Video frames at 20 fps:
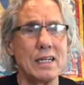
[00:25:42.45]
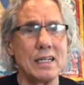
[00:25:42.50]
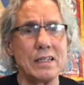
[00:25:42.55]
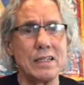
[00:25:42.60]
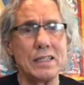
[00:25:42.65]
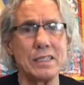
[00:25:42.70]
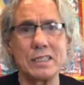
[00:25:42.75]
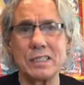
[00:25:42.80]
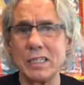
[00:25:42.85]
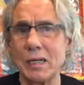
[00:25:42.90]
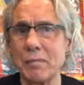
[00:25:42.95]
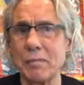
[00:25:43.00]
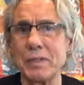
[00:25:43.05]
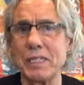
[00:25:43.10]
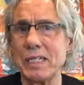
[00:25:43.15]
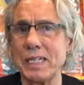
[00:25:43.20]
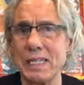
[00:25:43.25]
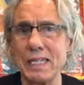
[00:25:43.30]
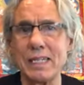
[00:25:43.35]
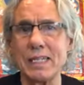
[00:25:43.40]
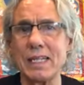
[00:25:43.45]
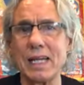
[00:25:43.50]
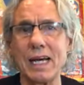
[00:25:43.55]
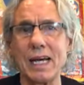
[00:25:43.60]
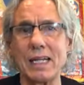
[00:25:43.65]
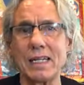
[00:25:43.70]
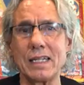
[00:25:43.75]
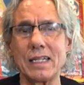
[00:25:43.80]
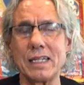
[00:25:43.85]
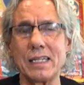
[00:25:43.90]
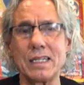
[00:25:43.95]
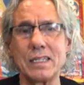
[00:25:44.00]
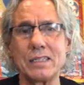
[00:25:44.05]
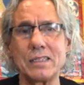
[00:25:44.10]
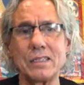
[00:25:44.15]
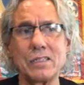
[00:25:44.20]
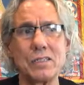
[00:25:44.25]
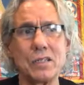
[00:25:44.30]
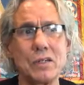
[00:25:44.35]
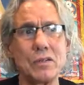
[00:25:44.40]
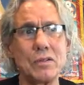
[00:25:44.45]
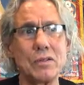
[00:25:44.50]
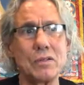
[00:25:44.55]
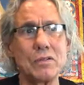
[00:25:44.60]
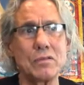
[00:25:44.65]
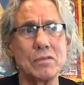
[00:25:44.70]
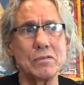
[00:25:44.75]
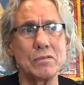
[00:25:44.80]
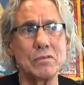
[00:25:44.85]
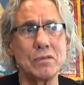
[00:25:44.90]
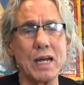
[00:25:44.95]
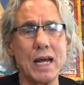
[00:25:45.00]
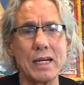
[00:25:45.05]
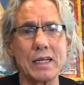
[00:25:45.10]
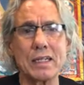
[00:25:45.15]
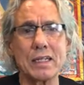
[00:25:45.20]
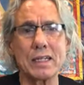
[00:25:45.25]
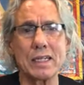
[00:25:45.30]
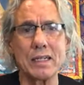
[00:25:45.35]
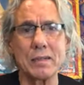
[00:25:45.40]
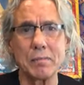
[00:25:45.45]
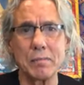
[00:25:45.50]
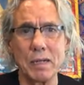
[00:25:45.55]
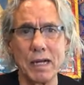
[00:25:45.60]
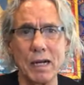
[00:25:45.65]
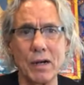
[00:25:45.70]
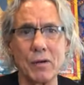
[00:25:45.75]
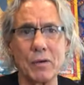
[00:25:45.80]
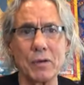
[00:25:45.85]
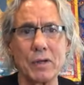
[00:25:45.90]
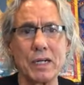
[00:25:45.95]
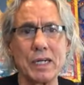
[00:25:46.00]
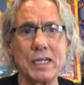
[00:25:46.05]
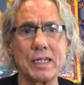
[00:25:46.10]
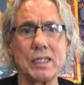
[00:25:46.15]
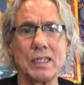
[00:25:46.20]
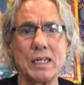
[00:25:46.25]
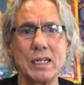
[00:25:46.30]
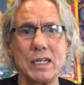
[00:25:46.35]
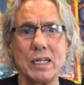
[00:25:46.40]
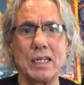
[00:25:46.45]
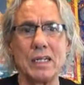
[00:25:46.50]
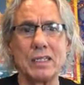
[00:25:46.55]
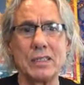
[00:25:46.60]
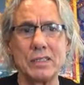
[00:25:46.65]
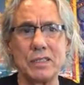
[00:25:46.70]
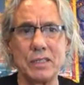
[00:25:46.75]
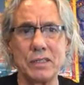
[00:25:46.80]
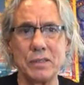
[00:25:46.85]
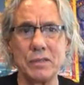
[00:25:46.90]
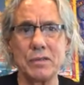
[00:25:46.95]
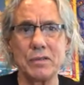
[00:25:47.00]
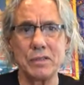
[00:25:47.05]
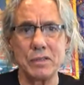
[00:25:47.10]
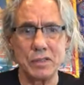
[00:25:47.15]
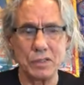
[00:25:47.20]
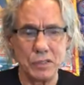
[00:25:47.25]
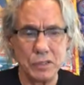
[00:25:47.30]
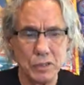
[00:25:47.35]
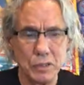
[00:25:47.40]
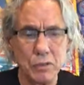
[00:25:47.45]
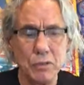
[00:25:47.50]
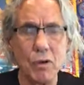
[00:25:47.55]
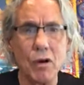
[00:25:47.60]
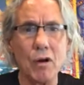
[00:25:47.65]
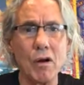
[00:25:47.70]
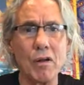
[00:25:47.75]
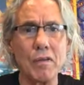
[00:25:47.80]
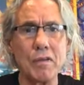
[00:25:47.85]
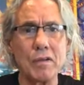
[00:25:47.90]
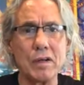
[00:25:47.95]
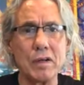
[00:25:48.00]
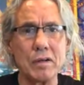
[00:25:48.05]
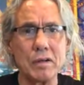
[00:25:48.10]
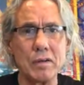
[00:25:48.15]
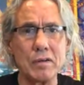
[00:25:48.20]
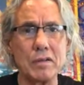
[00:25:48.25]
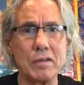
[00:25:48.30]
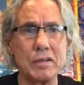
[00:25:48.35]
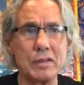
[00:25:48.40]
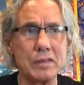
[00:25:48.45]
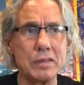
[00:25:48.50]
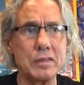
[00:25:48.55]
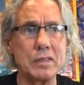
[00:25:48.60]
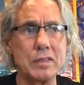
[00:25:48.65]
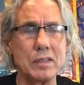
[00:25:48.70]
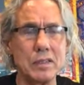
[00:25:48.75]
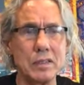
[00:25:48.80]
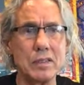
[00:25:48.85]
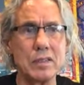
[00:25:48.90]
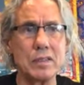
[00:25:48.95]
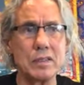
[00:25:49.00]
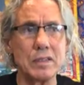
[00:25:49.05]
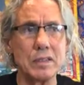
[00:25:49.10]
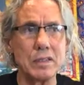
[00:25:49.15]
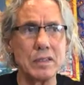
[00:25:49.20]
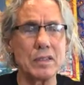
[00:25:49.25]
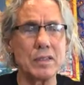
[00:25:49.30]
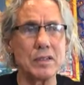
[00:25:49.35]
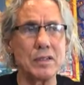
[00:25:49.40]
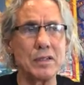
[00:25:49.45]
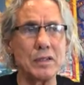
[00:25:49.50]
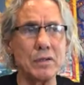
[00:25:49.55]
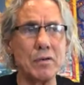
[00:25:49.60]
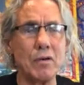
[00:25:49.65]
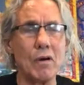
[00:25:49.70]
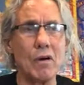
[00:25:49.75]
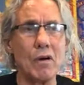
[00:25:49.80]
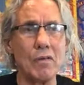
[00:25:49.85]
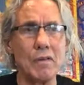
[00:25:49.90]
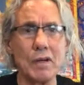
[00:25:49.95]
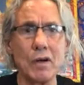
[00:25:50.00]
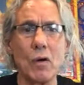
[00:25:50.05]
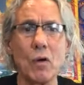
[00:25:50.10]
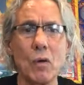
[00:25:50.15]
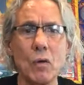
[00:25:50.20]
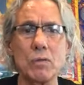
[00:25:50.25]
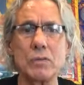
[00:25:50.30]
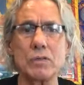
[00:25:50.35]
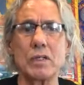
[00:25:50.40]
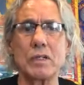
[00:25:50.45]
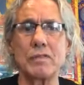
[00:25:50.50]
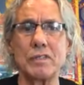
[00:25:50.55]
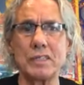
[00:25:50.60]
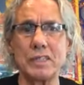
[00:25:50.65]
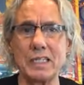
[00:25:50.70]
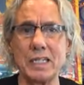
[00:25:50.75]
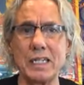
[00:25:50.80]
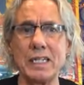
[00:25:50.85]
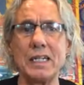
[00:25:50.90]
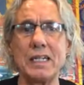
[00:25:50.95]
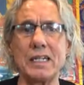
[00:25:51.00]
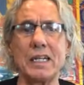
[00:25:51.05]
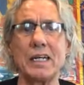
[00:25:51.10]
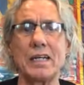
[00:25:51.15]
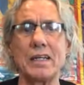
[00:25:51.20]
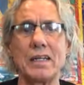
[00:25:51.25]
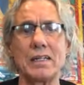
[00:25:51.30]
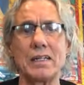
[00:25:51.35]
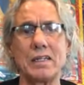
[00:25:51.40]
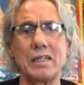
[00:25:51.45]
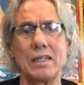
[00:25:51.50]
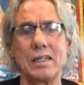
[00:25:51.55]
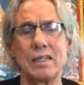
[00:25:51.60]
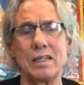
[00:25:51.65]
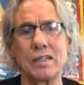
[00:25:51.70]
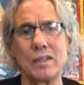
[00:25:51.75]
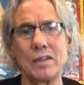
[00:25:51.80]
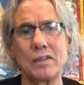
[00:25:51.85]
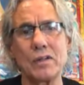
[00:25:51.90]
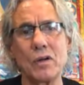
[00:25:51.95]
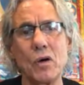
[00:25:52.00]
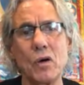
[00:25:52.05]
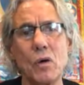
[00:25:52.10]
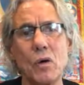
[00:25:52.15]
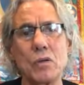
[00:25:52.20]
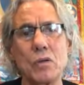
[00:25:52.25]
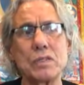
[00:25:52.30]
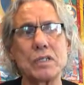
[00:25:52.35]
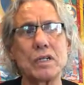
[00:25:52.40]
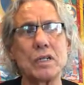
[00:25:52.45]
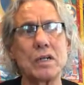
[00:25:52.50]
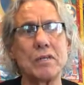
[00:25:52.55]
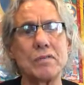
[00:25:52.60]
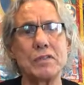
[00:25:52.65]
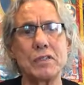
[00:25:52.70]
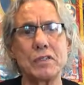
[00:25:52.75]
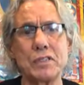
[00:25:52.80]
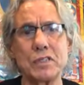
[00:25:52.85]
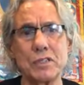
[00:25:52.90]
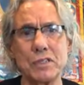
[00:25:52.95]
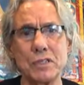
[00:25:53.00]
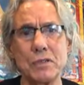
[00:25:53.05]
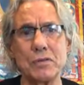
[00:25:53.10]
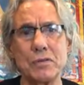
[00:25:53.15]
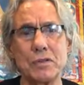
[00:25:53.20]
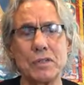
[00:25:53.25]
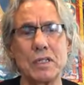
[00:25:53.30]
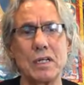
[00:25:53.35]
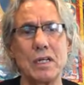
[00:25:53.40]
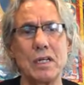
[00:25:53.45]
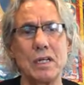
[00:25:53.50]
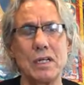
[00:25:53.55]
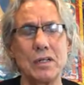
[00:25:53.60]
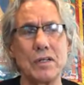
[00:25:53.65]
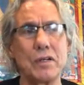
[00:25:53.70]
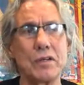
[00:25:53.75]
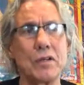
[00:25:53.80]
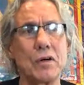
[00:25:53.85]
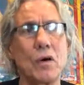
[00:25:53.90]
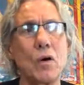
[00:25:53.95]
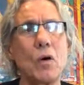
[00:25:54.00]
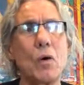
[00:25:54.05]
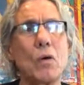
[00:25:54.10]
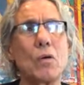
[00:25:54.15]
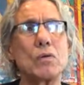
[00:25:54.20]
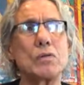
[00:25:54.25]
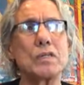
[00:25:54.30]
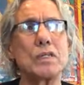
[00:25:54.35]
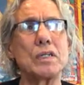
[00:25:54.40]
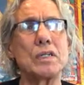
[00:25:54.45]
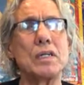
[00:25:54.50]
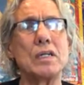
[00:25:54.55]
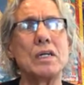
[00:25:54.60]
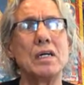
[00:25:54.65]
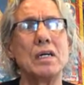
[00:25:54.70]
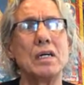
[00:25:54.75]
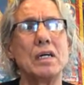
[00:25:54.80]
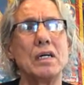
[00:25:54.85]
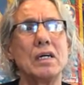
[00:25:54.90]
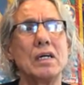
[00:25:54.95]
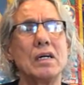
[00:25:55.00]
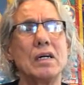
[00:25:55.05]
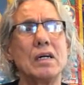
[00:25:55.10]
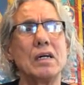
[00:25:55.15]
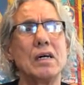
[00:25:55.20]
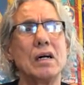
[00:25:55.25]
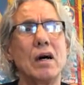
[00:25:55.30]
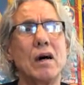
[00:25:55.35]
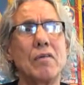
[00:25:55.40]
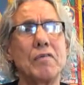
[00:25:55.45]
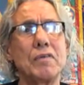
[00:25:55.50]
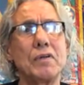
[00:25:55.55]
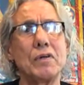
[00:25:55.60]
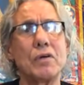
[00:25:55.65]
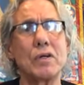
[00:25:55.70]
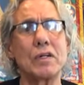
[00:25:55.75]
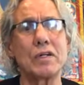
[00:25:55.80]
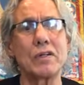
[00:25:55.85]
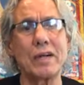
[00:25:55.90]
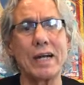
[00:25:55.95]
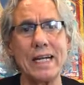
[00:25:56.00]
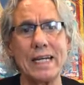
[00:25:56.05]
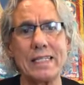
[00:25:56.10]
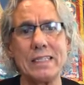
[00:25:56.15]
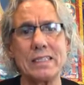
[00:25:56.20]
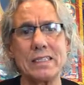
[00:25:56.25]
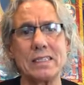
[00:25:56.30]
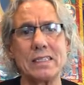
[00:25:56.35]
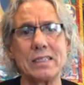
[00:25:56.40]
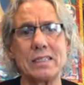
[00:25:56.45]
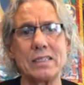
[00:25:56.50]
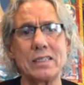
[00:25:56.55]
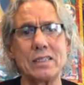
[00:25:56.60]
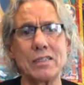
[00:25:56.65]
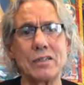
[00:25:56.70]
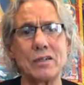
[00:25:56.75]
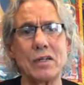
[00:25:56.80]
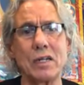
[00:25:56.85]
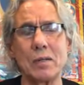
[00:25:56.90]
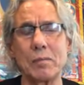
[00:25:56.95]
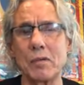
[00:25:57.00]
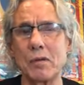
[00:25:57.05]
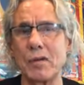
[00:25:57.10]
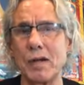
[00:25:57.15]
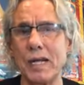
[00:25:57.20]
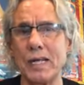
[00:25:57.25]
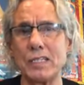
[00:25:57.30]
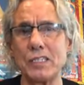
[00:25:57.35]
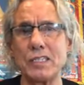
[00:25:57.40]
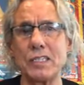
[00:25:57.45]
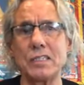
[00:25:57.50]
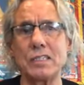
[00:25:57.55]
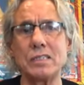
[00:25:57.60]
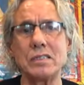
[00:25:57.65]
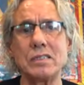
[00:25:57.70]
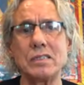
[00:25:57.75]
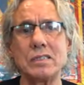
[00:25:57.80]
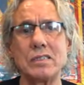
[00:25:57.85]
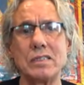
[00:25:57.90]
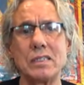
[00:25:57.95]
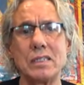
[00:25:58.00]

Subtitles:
There's something in that that is so radically empowering to you are the holder of your dignity. You're the holder of your truth. You're the holder of your grace, your liberation.